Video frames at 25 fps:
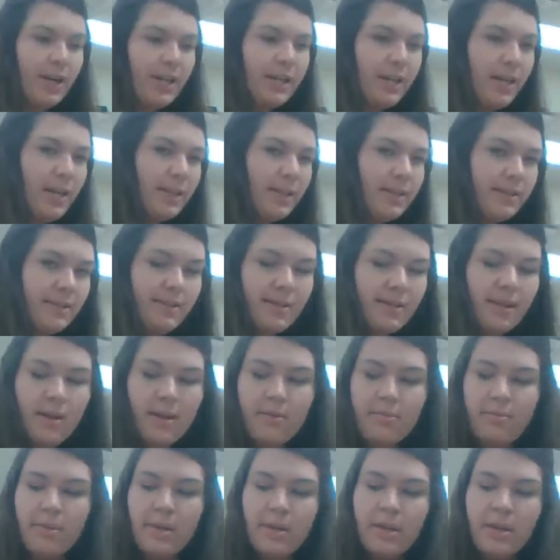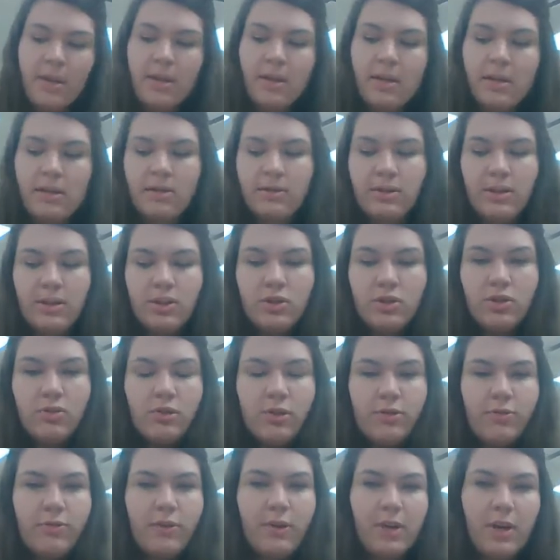and then you'll need 2
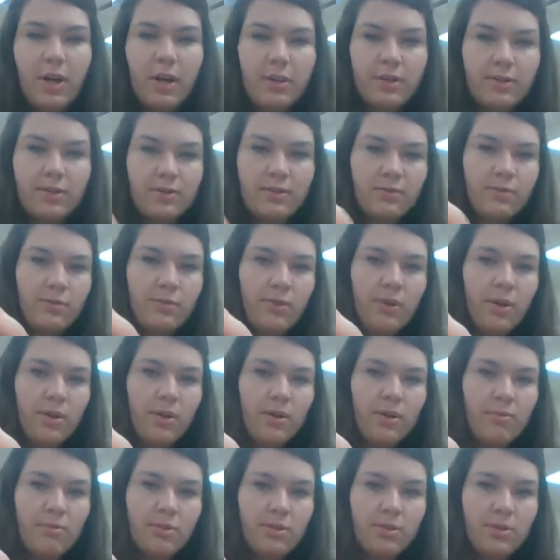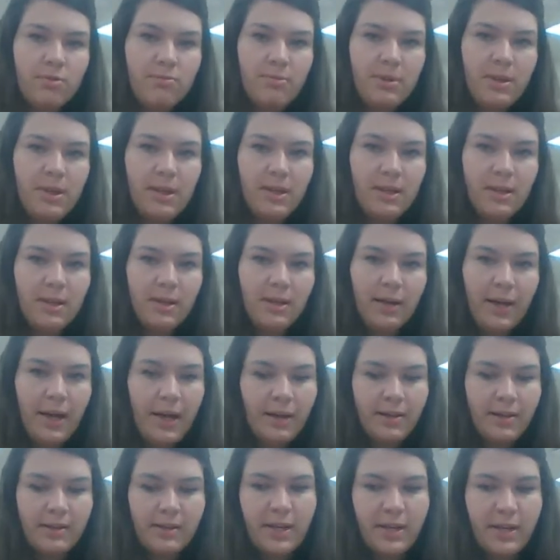different colors of food coloring, which should be here
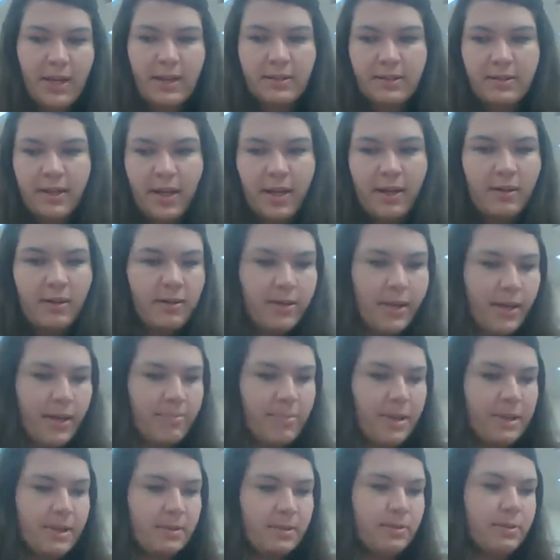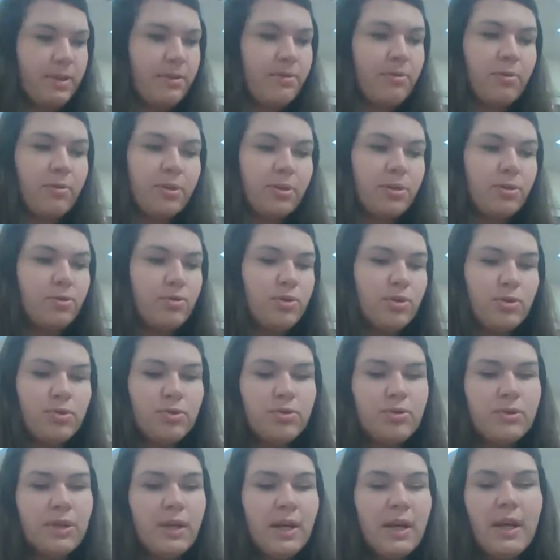at your desk, at your lab desk, whichever one you
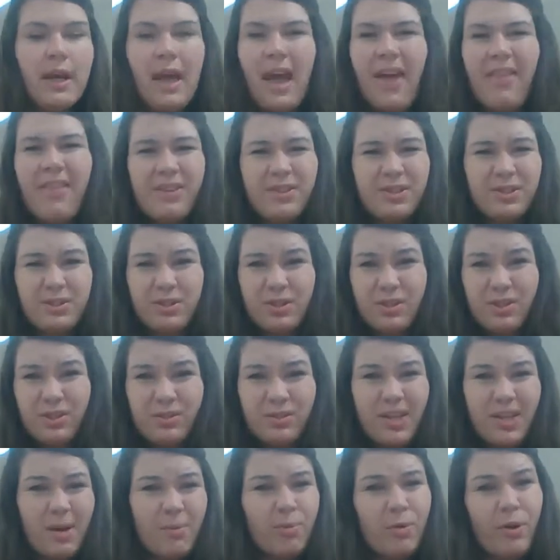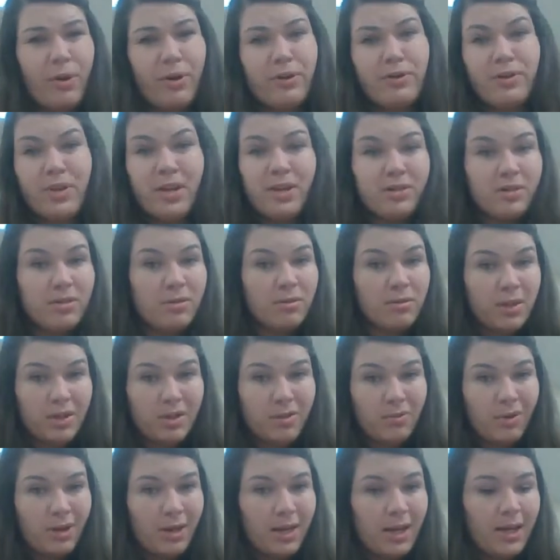choose, and then you're just going to use tap water, so you actually don't need
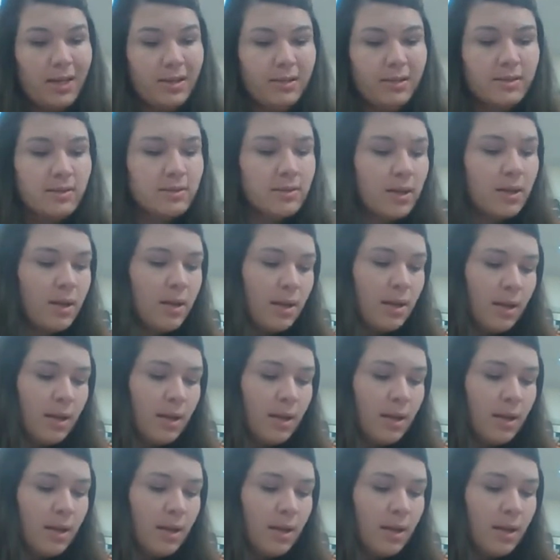to wear goggles.